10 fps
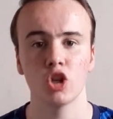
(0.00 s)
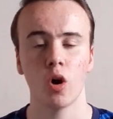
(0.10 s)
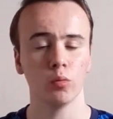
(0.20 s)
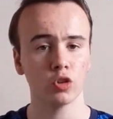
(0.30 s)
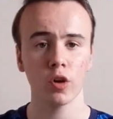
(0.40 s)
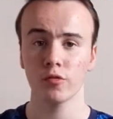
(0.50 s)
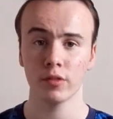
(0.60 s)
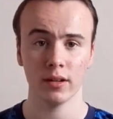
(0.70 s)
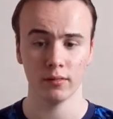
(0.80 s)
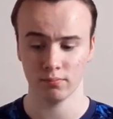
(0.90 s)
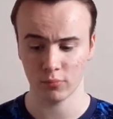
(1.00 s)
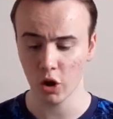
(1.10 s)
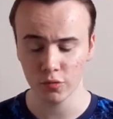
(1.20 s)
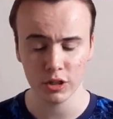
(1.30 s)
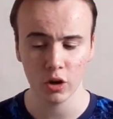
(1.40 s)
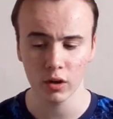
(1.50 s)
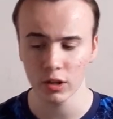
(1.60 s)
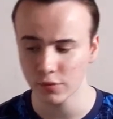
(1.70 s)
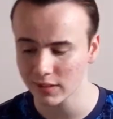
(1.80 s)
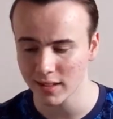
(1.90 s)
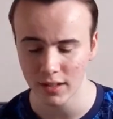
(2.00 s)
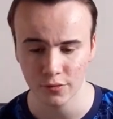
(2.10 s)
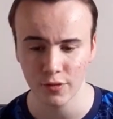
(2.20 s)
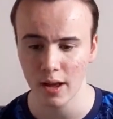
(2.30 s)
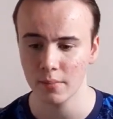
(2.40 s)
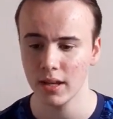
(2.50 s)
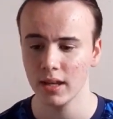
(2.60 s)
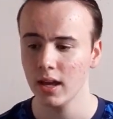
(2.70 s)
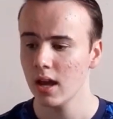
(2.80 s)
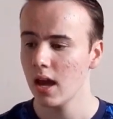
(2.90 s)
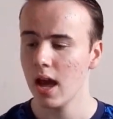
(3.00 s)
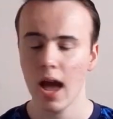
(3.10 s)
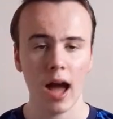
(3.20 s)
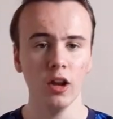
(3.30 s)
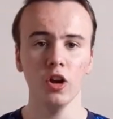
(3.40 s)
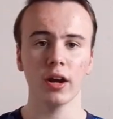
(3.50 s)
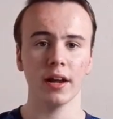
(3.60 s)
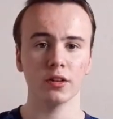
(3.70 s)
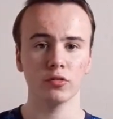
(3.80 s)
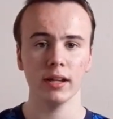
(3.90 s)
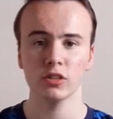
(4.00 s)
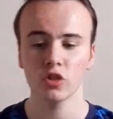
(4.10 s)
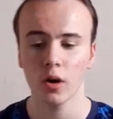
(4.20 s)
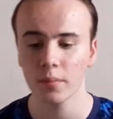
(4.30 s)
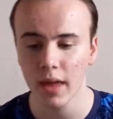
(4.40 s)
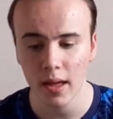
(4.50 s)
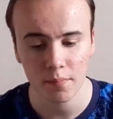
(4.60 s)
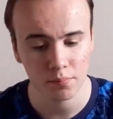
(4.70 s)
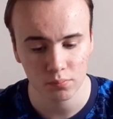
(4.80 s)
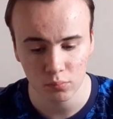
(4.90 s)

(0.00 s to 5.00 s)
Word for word: I was over in over in Ireland visiting family and look, had a great time there.